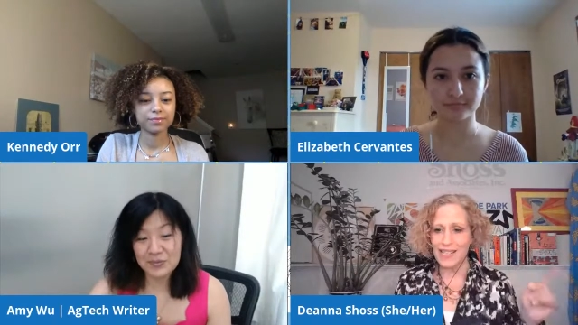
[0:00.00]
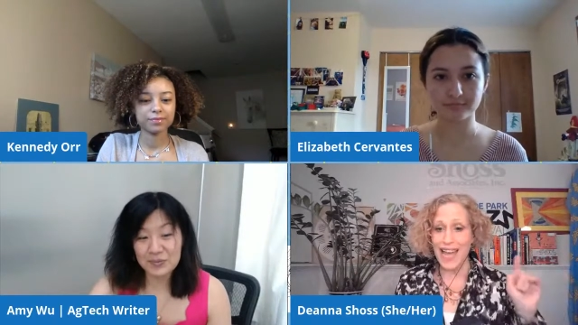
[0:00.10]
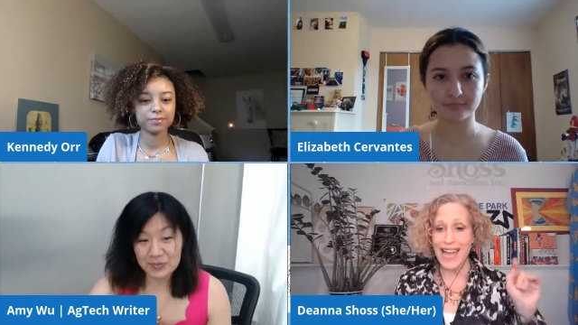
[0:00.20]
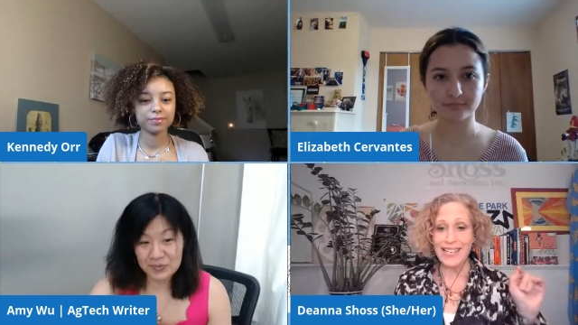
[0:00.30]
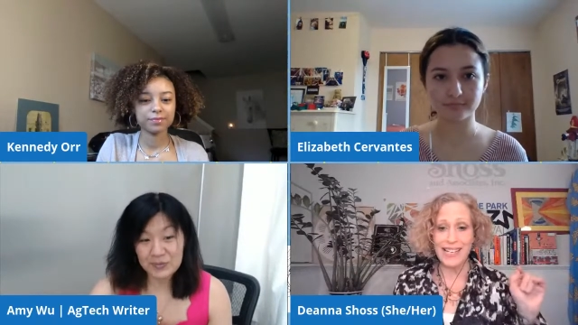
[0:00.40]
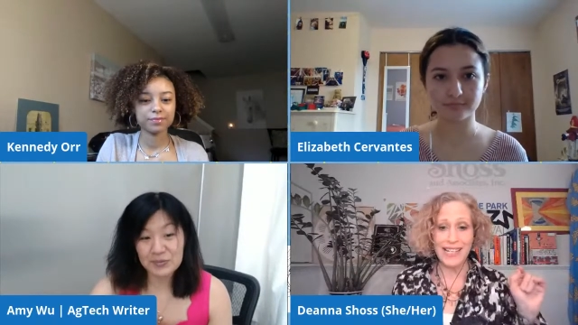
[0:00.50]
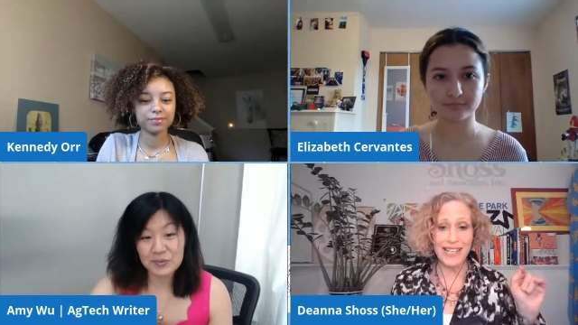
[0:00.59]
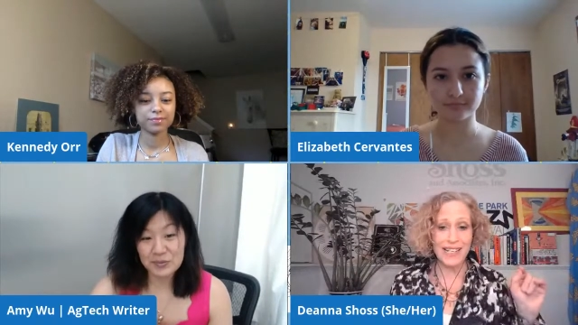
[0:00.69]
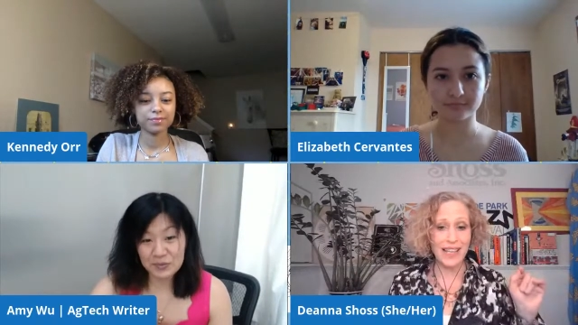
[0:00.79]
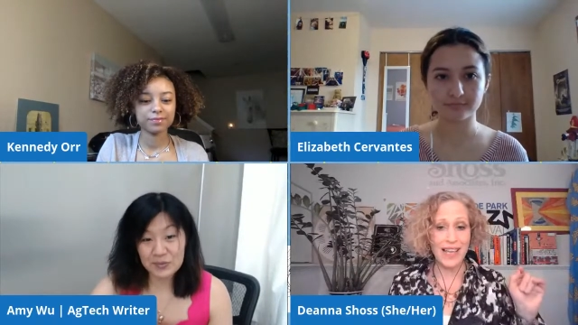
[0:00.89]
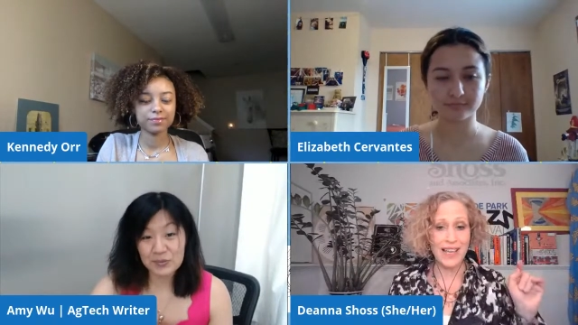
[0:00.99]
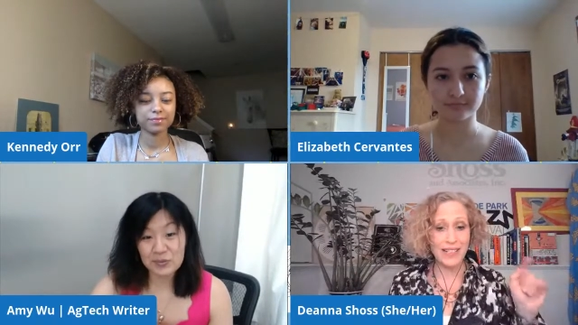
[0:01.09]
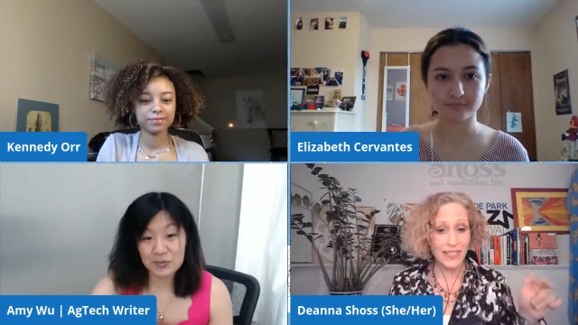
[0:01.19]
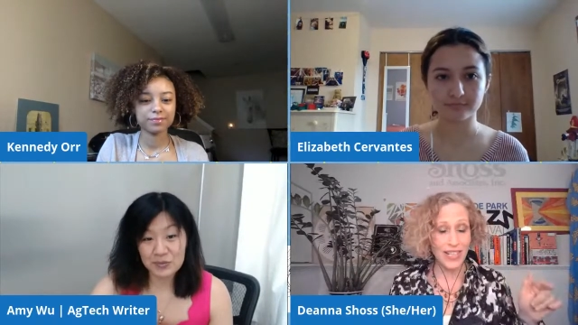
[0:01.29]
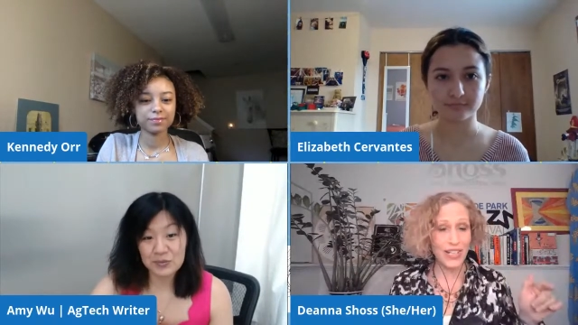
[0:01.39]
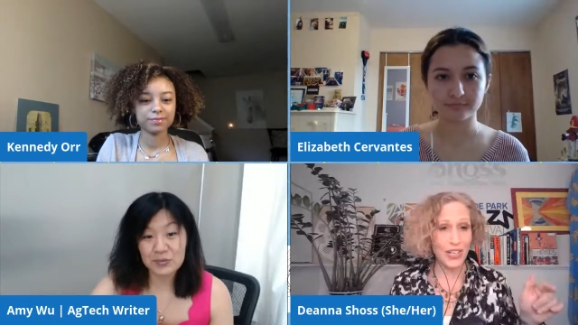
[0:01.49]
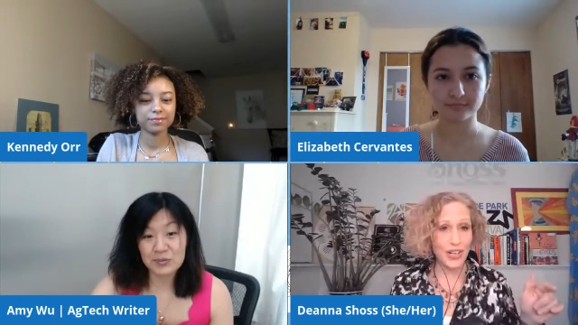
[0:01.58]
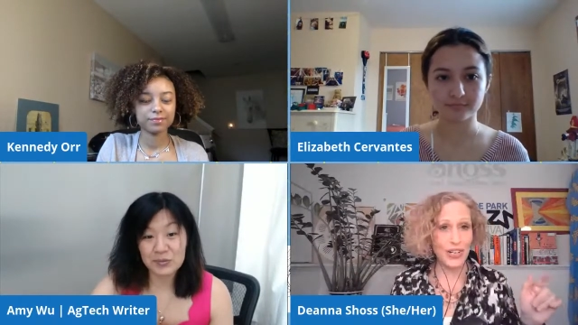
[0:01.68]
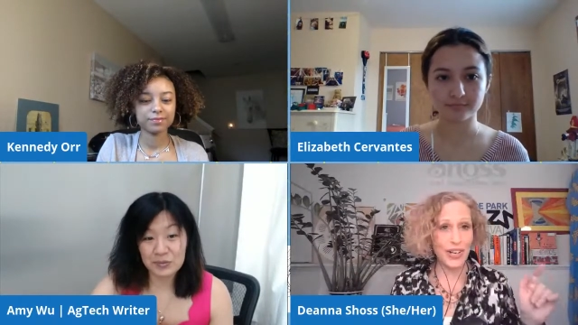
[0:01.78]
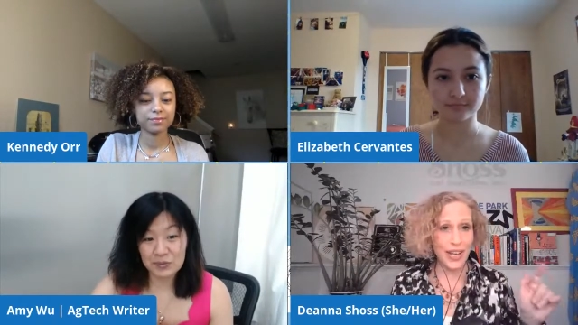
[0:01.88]
Speaker 1: Kennedy is a
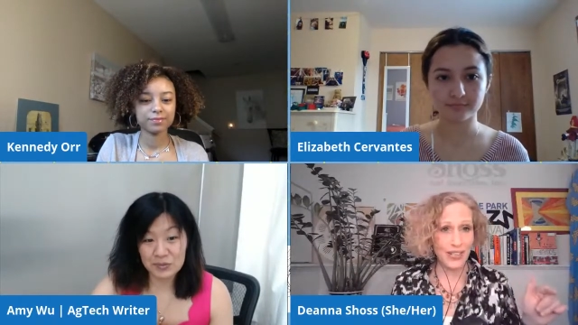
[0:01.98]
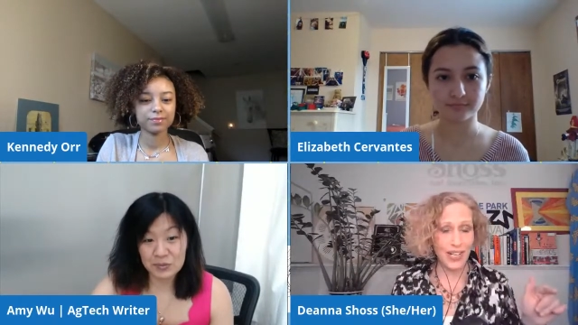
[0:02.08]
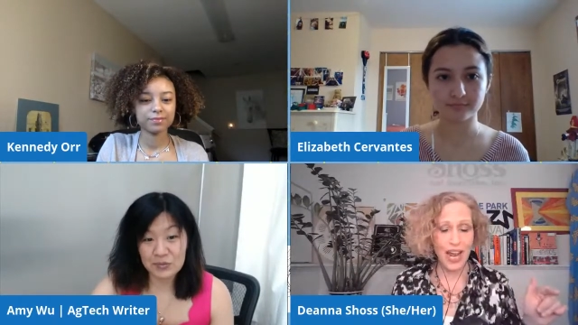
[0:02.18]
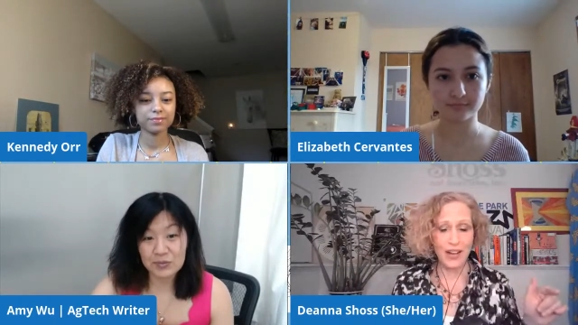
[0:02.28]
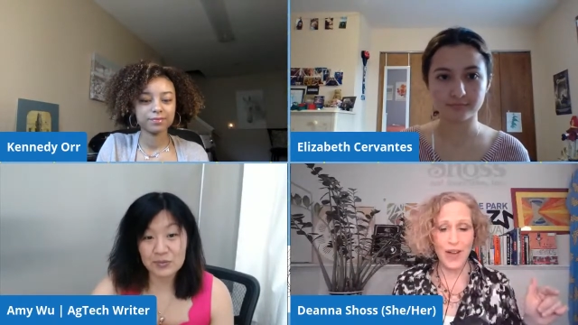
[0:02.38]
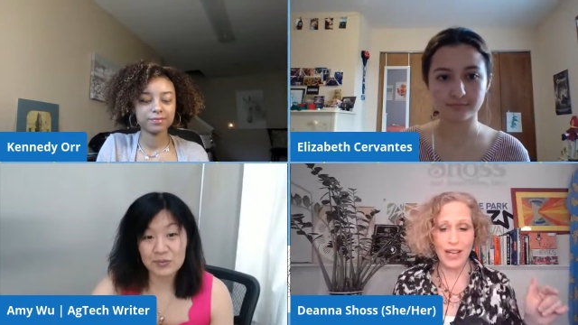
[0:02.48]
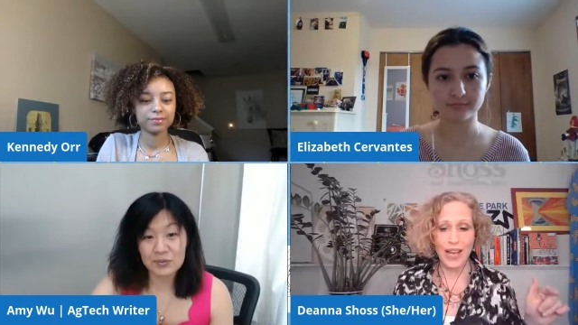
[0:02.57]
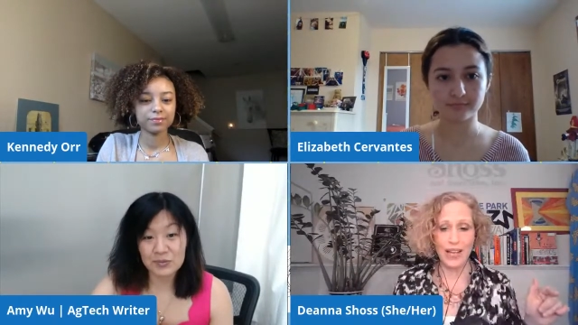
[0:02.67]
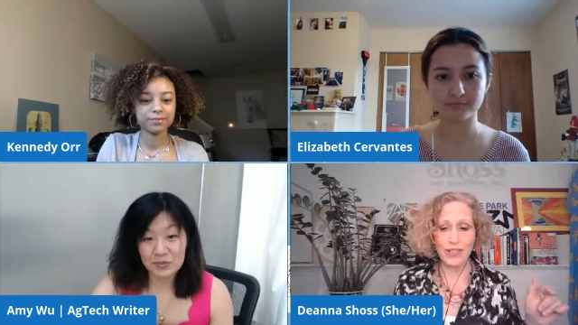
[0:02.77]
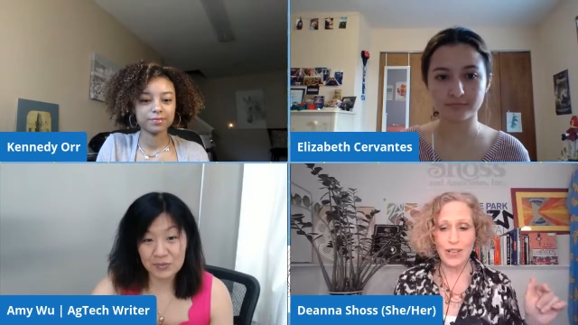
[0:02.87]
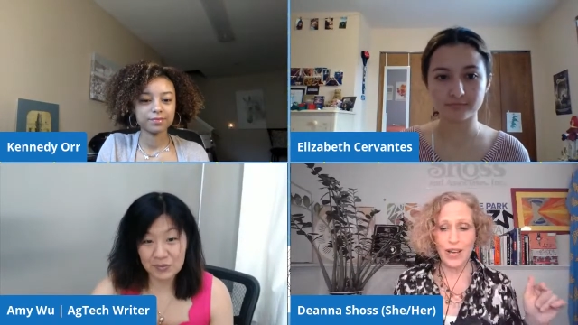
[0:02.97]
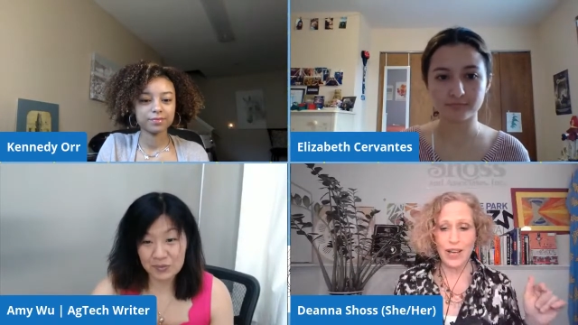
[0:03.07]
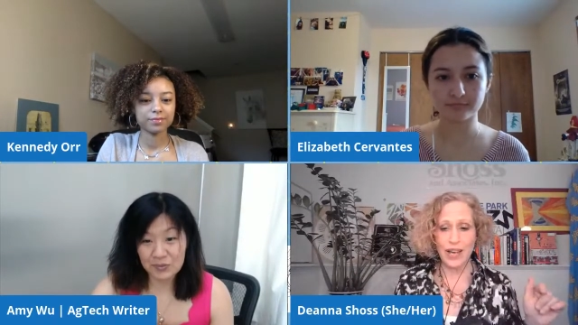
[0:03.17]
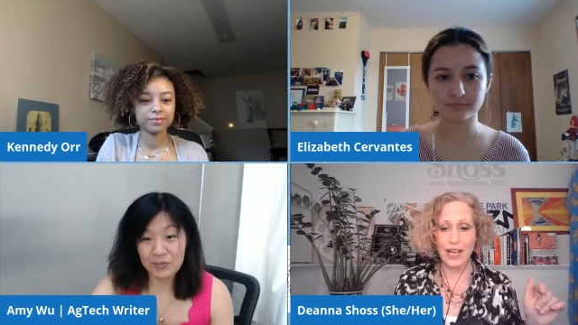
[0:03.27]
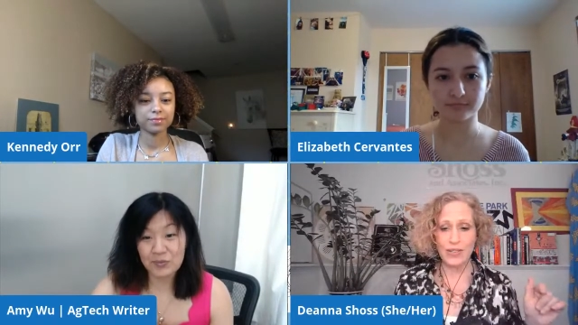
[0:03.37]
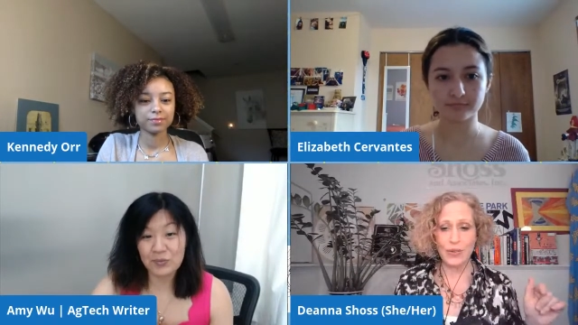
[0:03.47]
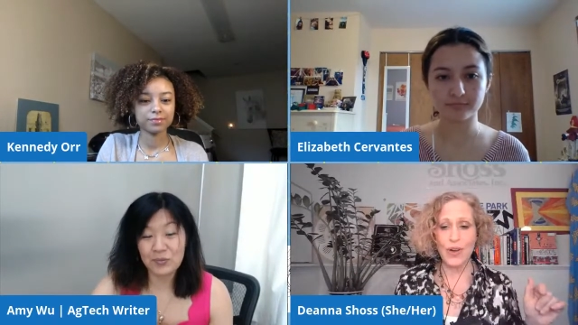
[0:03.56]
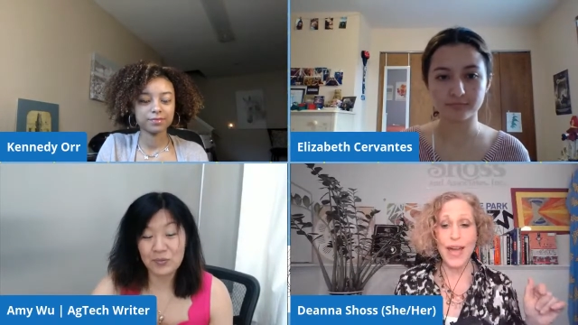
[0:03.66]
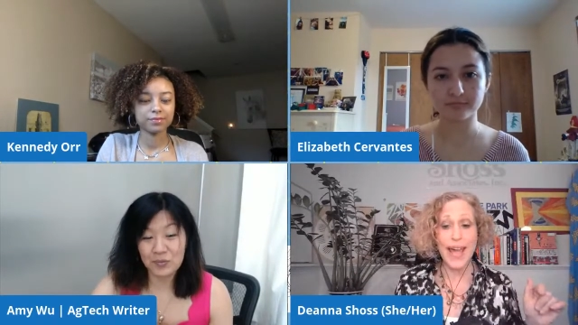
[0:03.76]
senior at Chicago Ag High uh, High School,